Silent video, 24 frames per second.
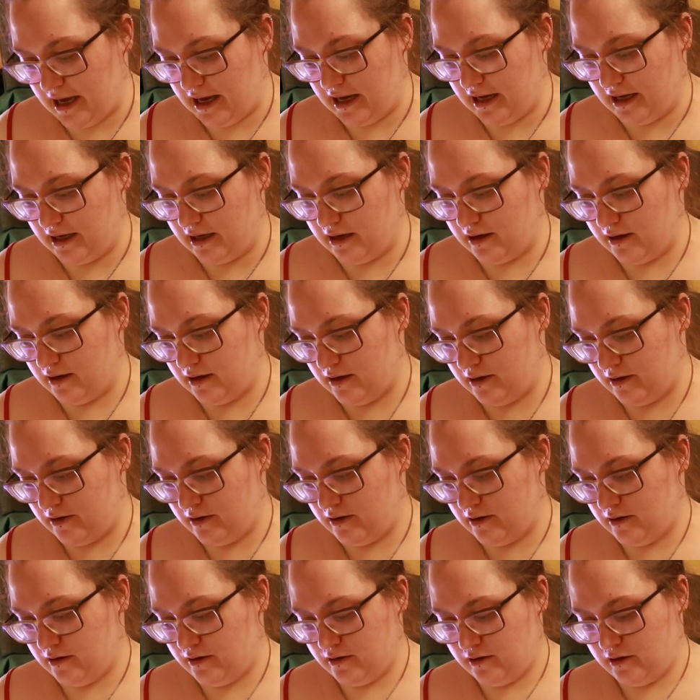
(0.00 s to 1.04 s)
a
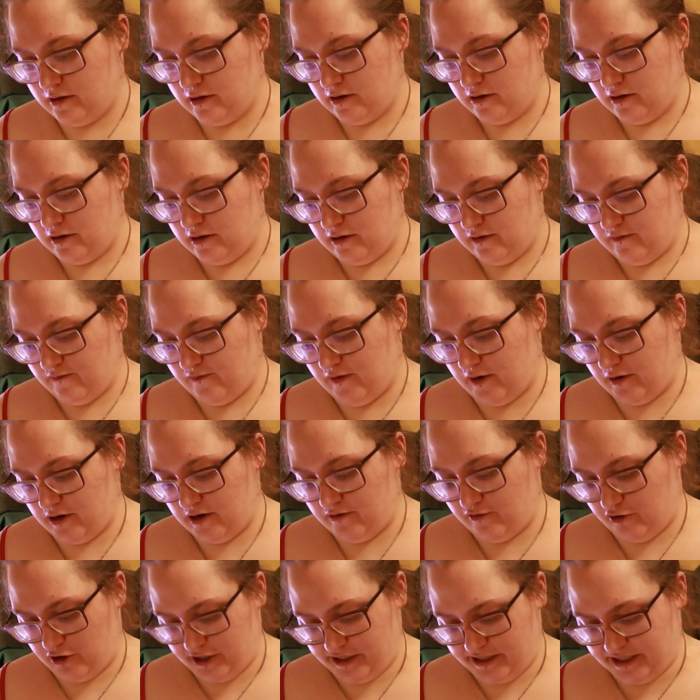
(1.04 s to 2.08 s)

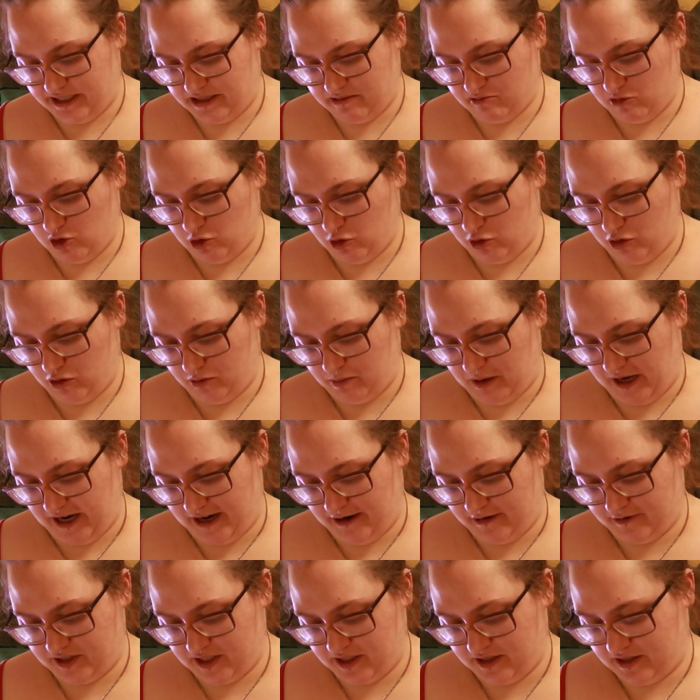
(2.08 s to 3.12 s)
very, very small
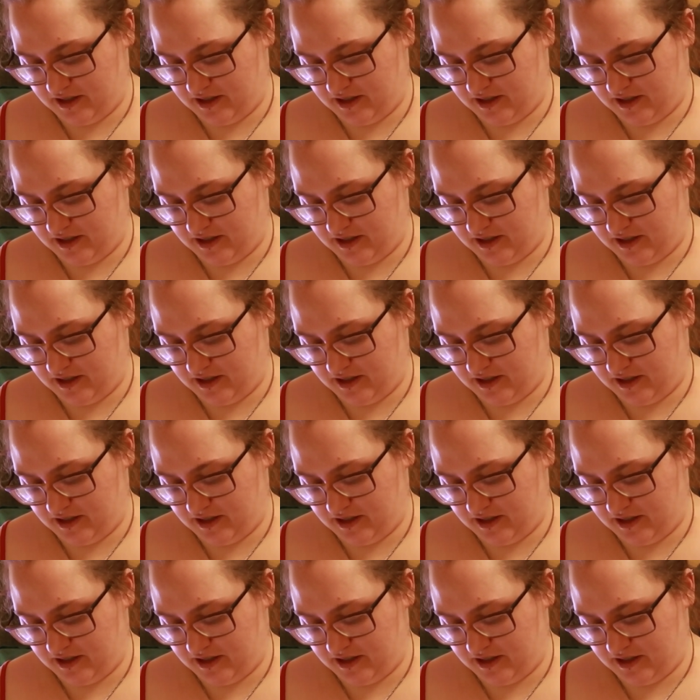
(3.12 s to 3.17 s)
pair of